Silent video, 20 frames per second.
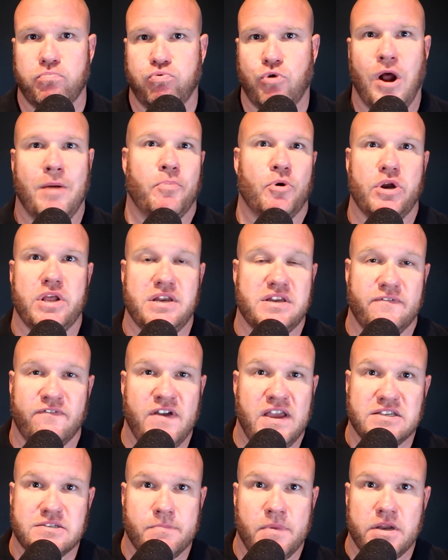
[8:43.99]
property
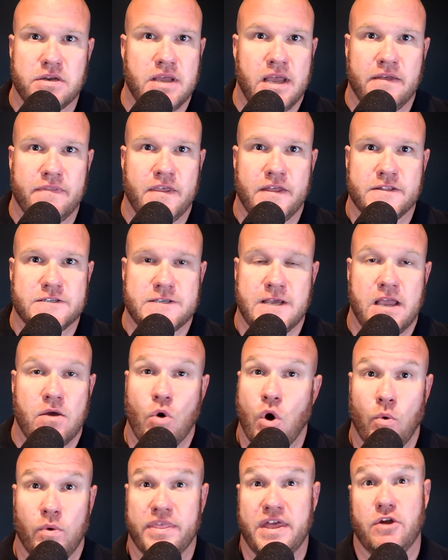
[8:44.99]
defacement and then
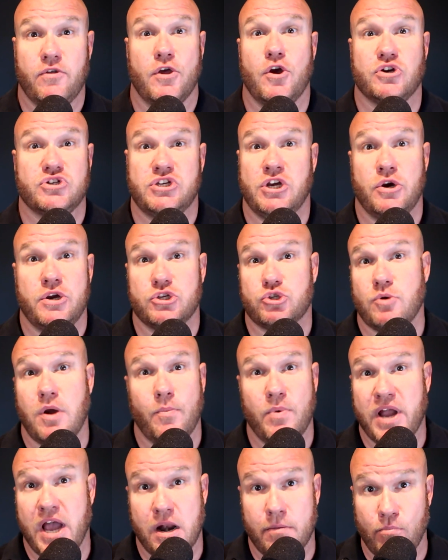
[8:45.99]
say, oh, well, they're a serious
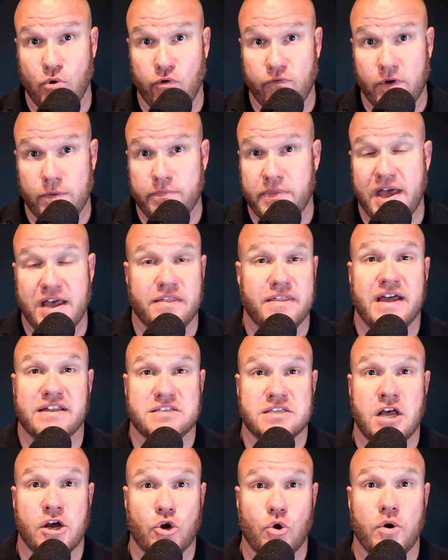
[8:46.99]
threat, we got to move them.
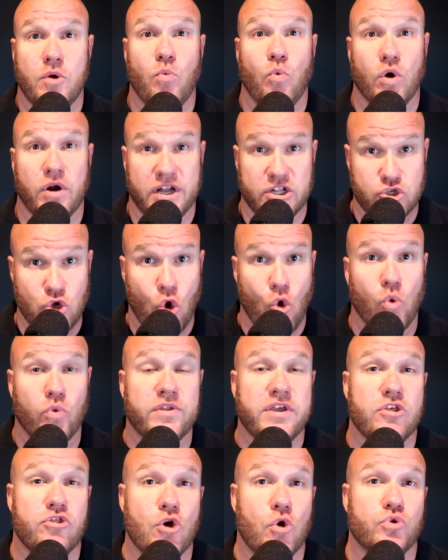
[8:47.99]
That's not going to work. It's
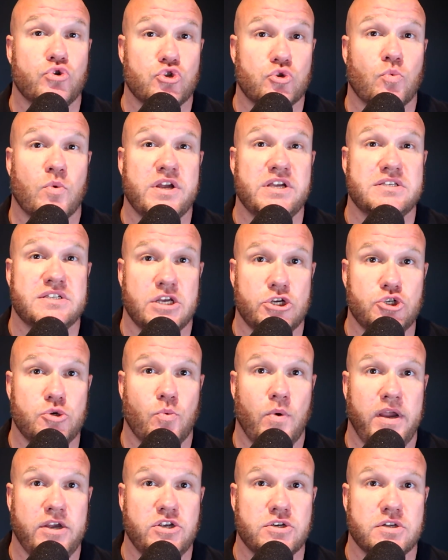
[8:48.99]
only those three
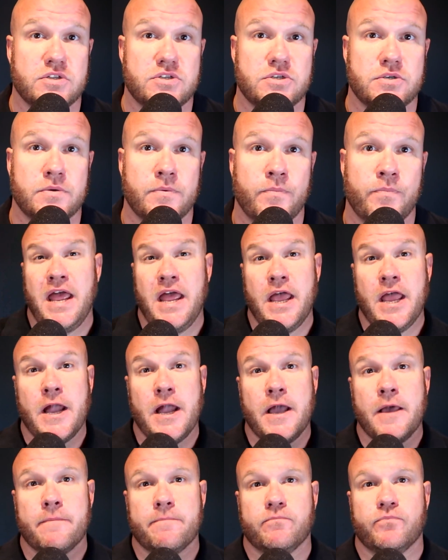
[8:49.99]
situations.
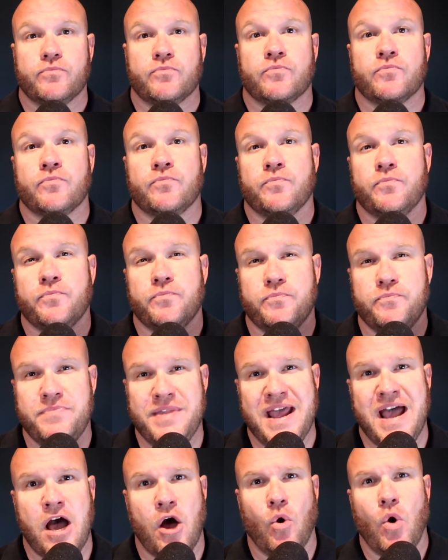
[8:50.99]

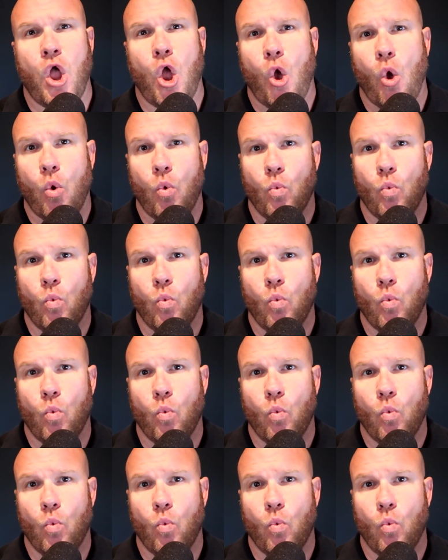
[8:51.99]
Now,